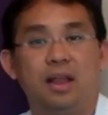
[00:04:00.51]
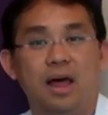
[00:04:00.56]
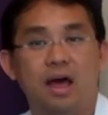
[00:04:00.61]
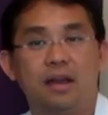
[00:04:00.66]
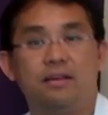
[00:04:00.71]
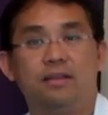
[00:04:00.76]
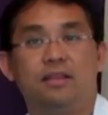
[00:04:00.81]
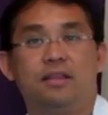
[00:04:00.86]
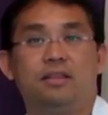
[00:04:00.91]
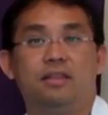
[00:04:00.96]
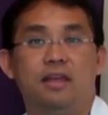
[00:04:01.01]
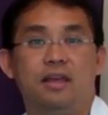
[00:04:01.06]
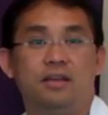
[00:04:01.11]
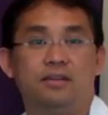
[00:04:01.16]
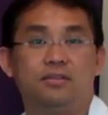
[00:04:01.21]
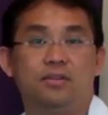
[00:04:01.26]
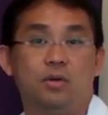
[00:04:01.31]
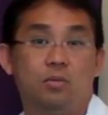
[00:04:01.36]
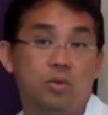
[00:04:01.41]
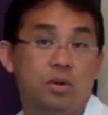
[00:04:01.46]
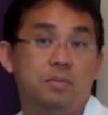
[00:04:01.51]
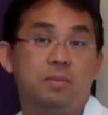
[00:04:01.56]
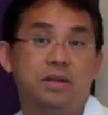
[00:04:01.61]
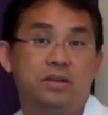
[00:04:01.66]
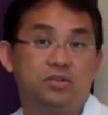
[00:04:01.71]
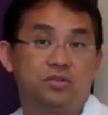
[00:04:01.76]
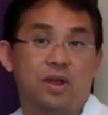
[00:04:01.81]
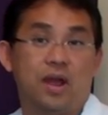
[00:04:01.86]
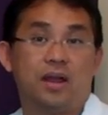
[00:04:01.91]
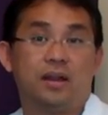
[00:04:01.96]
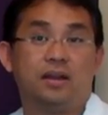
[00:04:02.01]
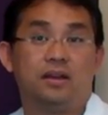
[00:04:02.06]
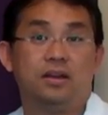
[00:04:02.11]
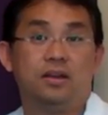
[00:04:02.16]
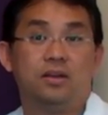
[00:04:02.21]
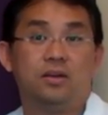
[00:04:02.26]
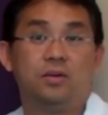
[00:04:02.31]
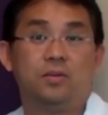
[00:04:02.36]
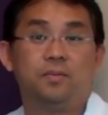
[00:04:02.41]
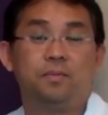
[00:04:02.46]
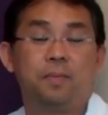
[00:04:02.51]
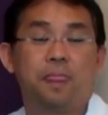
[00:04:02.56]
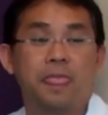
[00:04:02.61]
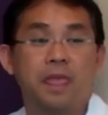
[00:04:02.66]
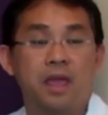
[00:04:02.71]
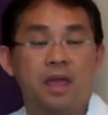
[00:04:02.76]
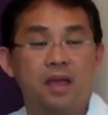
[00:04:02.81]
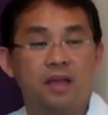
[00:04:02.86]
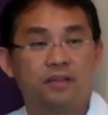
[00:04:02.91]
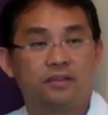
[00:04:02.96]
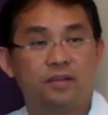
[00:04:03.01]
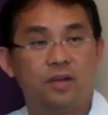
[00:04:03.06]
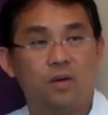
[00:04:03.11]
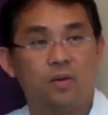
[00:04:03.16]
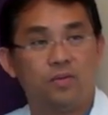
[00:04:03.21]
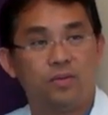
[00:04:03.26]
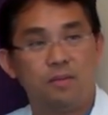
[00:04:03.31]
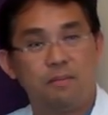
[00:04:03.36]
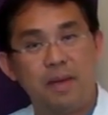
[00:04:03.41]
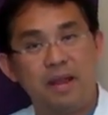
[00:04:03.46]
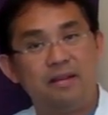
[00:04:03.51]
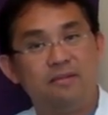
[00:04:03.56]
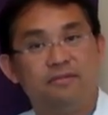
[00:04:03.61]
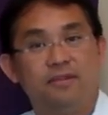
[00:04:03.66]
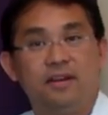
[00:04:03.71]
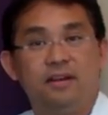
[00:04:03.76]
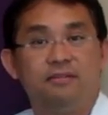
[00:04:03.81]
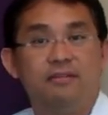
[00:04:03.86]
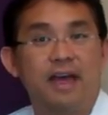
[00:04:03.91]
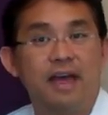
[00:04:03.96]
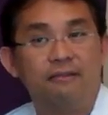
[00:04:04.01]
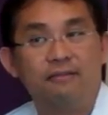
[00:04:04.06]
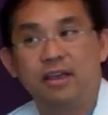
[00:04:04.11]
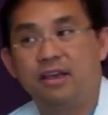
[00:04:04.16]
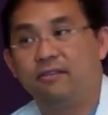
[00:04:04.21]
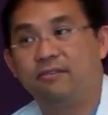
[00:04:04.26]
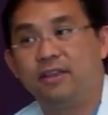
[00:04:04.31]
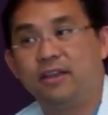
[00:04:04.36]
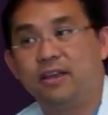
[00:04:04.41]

lot of the things that we've been trying to do. So the benefit of having a